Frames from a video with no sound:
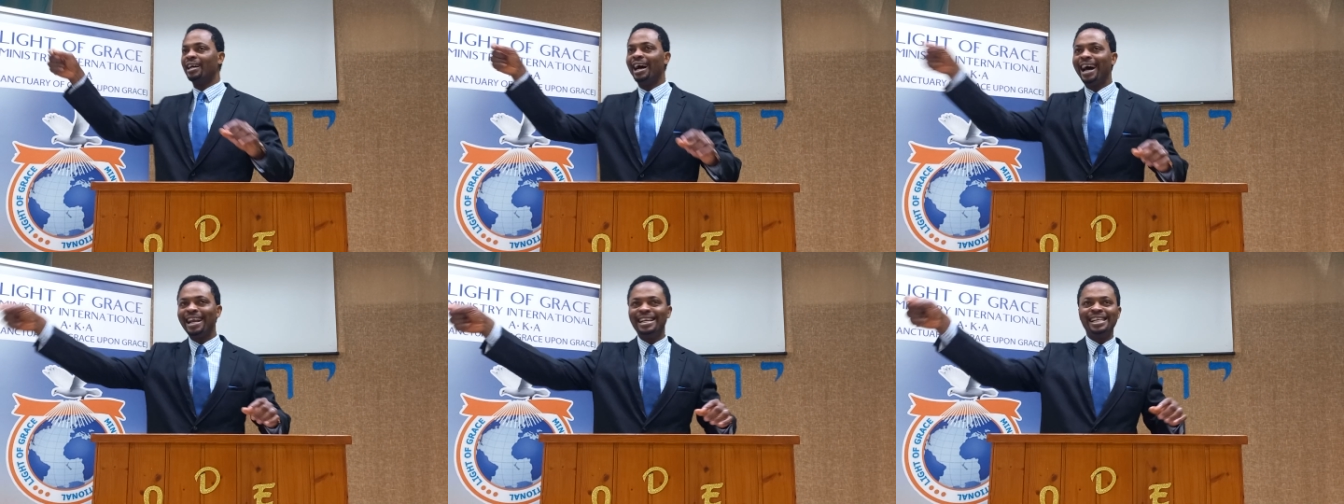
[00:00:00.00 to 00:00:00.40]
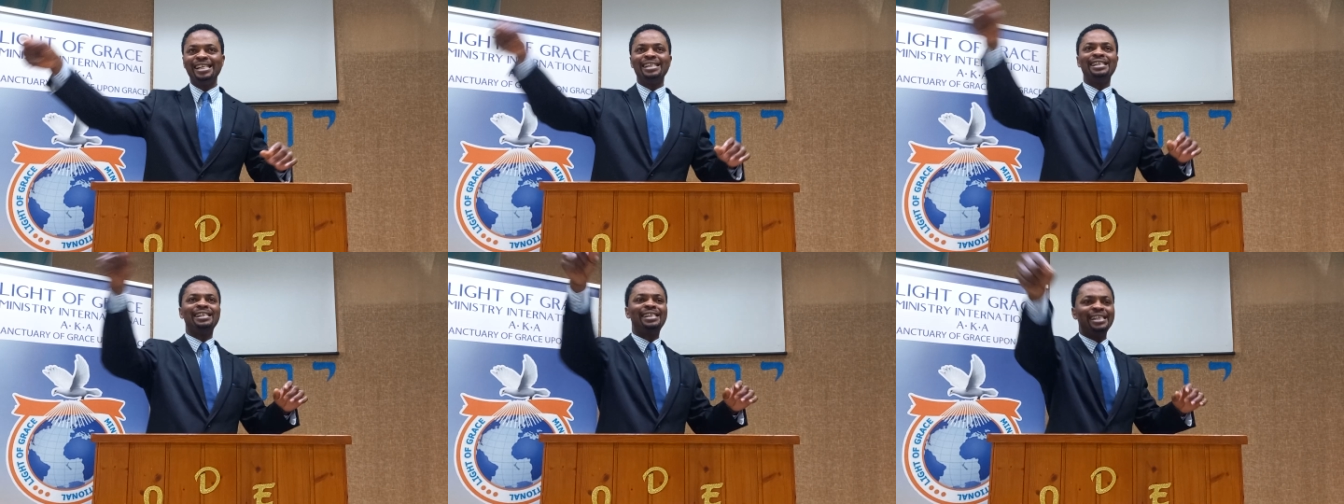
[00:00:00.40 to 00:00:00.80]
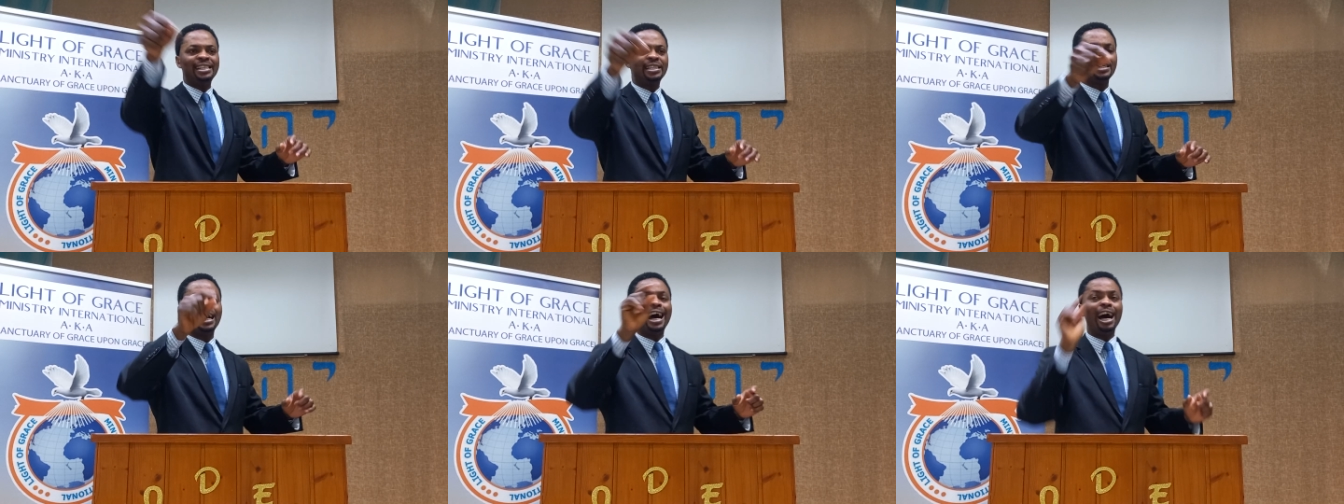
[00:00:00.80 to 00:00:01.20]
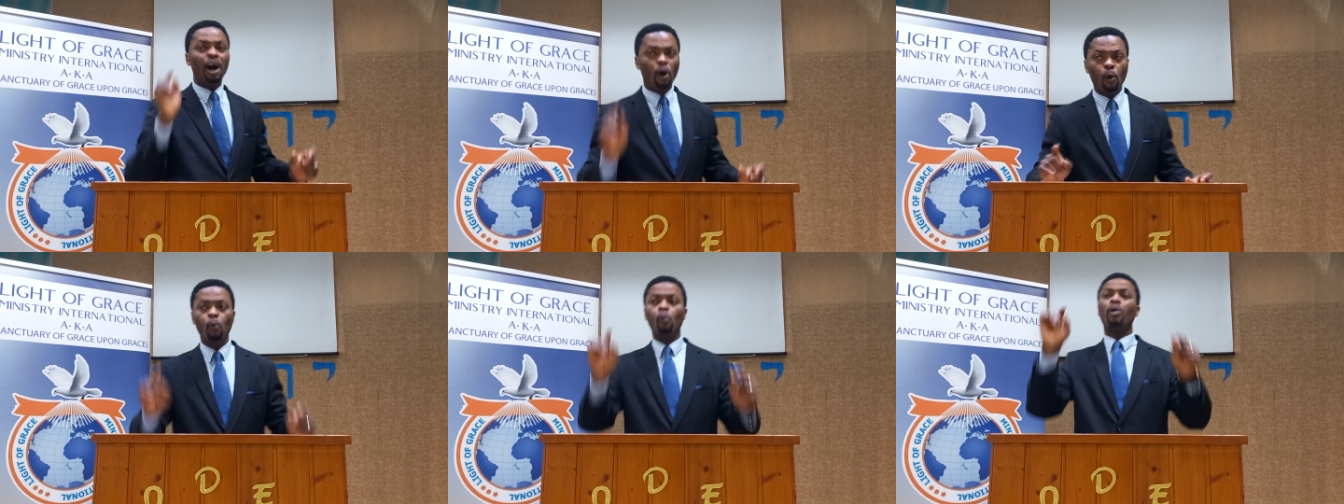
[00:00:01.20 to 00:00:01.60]
I need this.
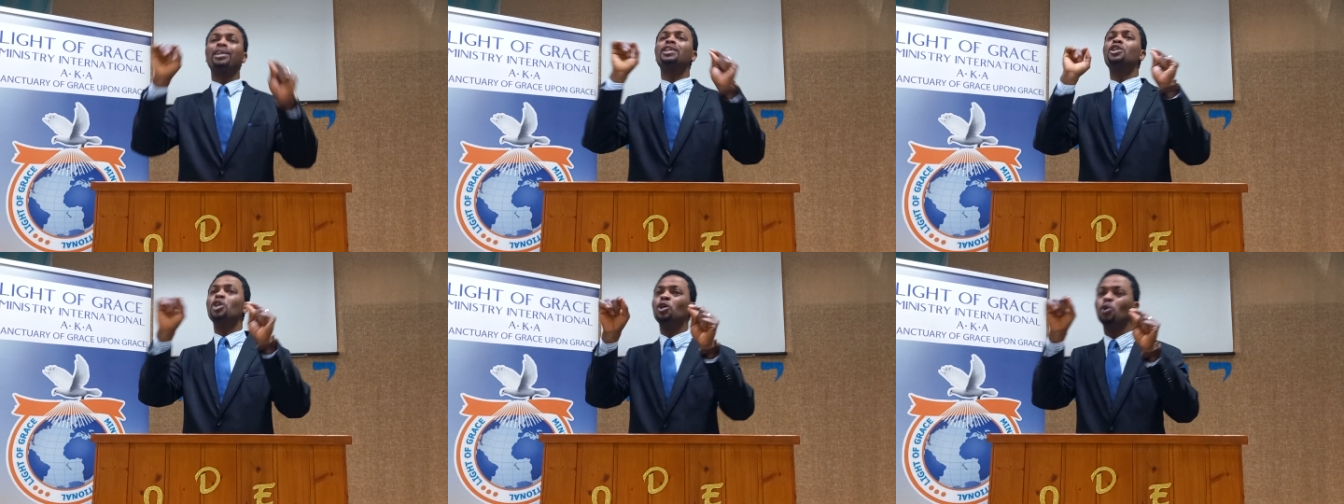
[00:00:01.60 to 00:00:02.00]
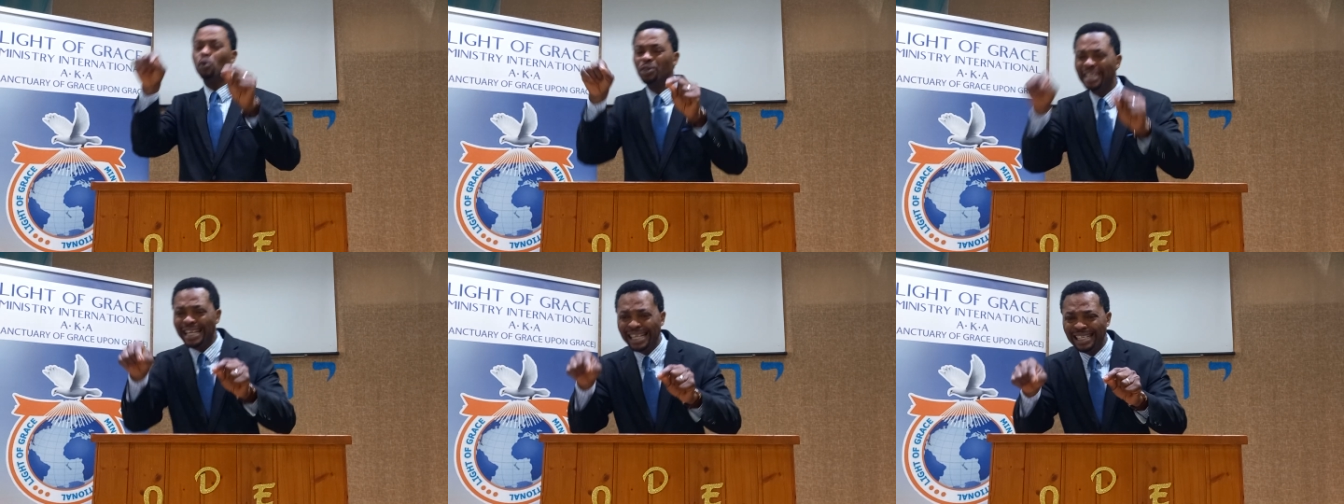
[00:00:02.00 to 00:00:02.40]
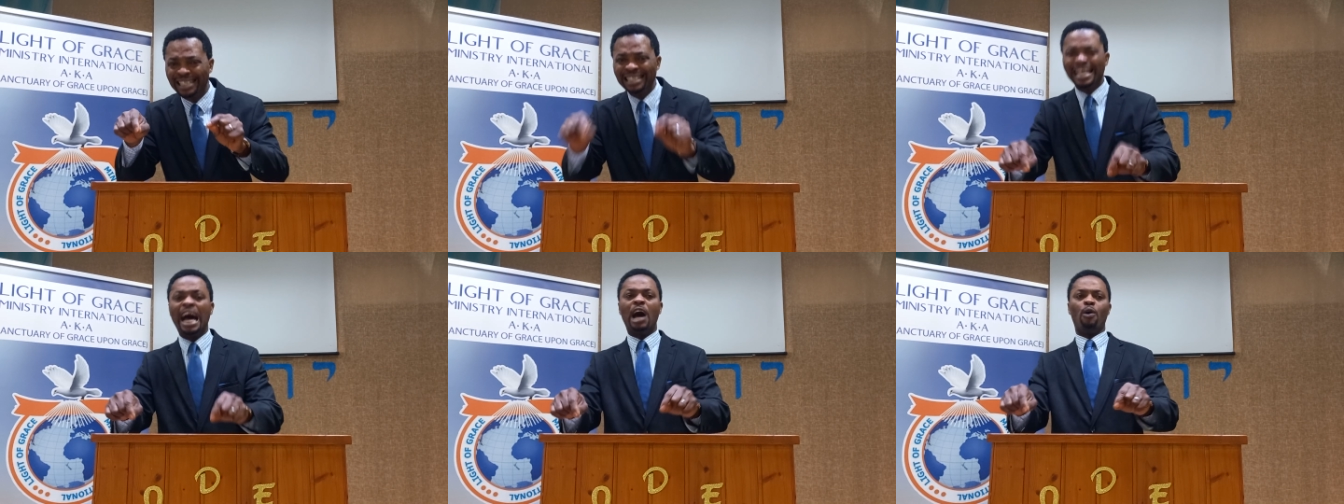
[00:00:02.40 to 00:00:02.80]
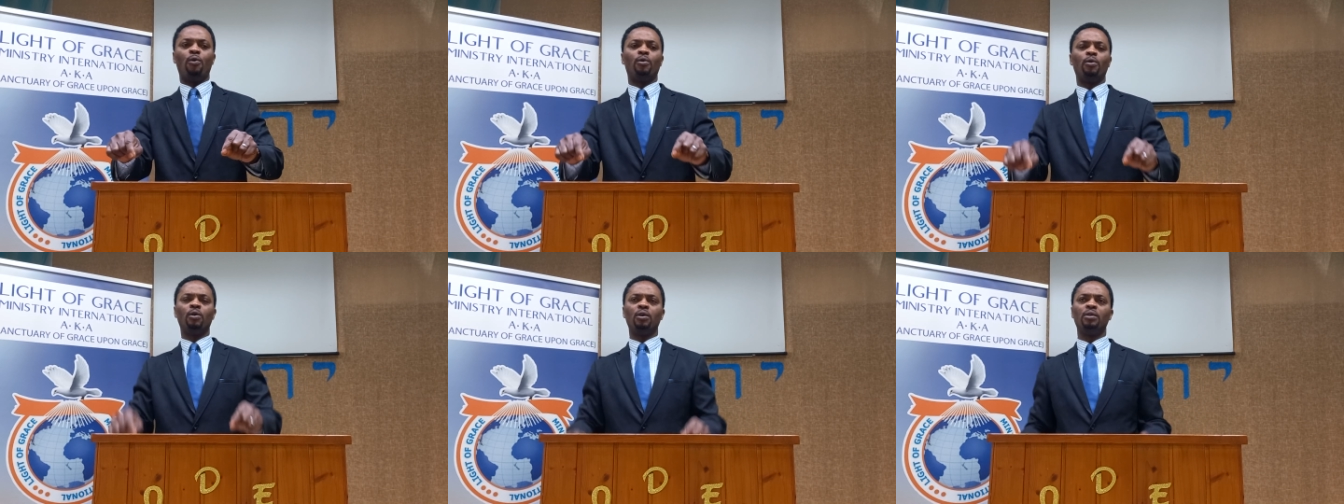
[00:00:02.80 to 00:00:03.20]
Oh, what do you need now?
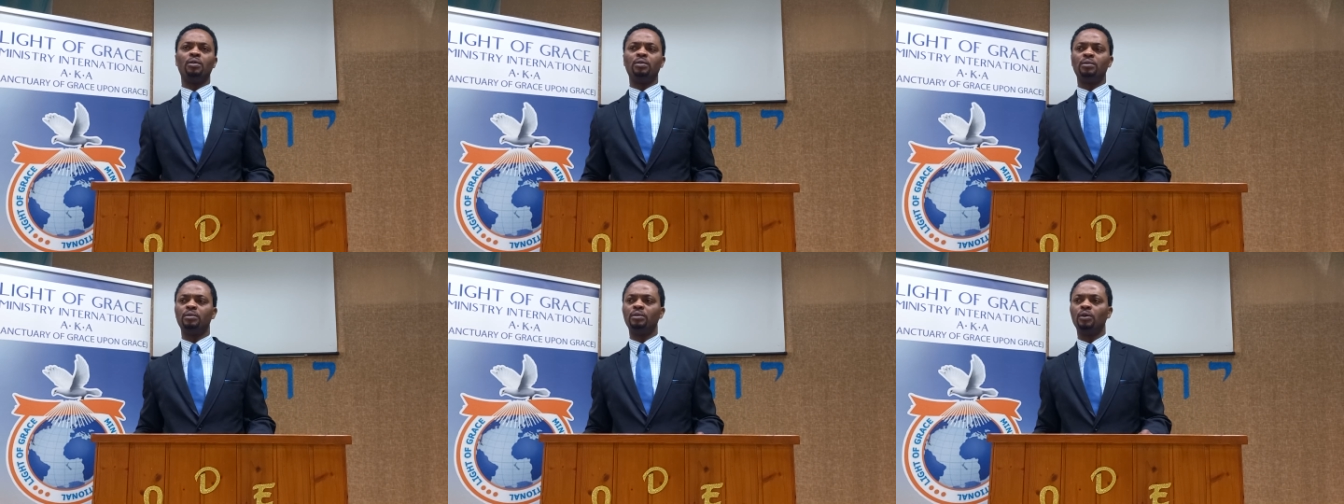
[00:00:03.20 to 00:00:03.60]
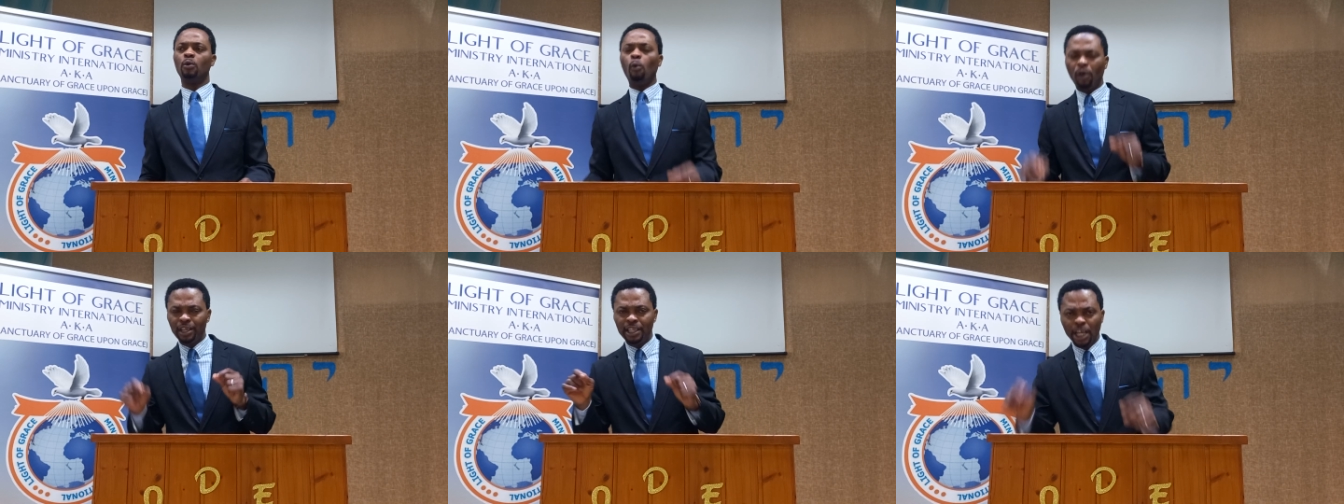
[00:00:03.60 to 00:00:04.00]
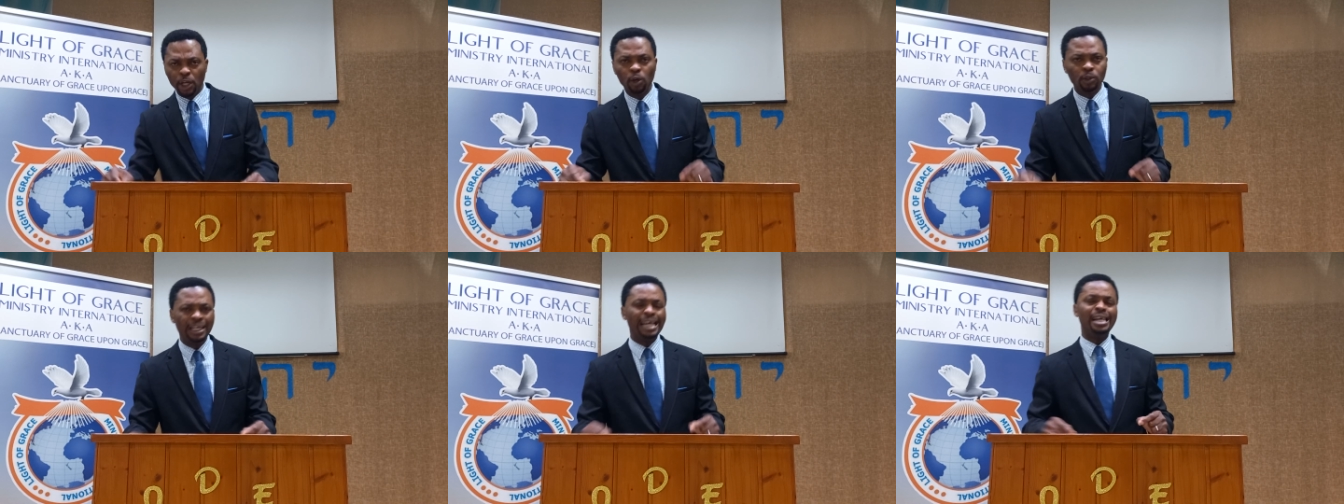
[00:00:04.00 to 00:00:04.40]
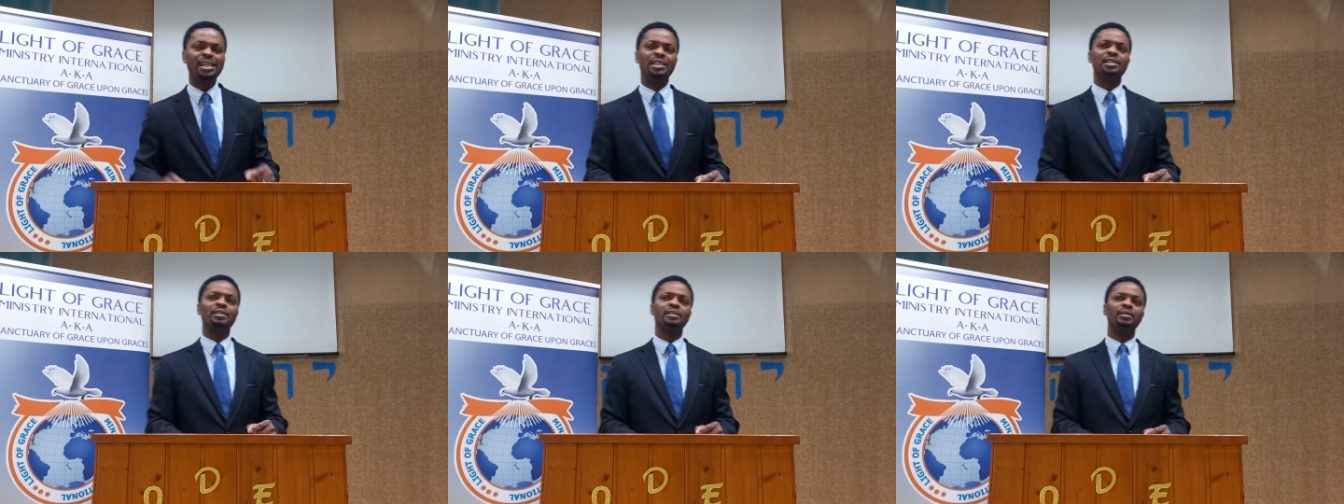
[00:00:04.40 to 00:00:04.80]
What do you
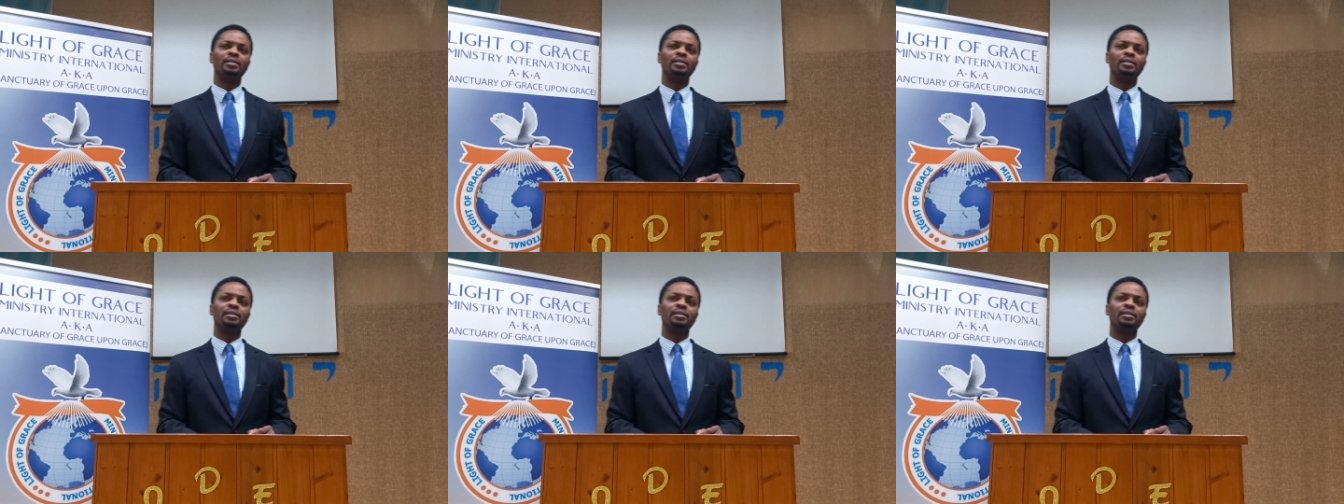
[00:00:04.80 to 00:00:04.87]
need?